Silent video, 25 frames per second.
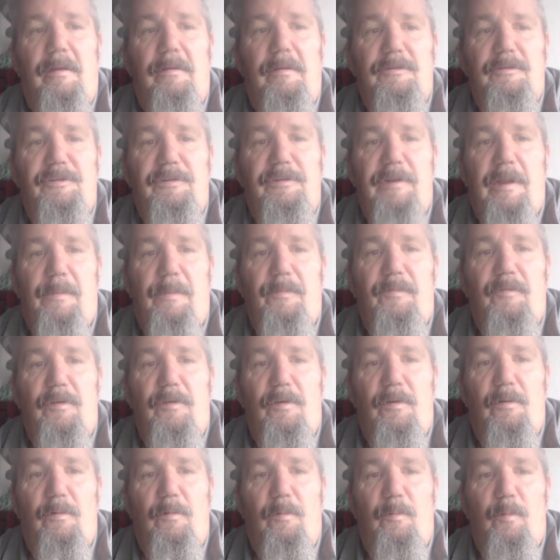steps that
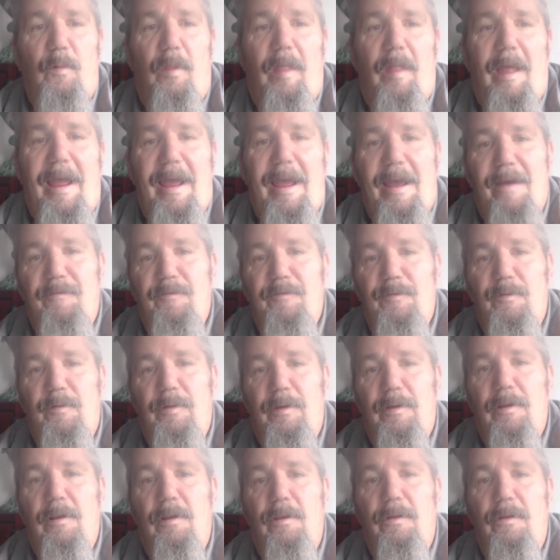you will have to
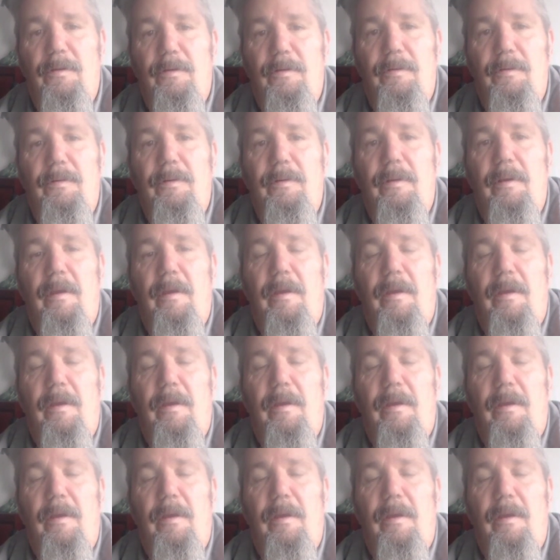include.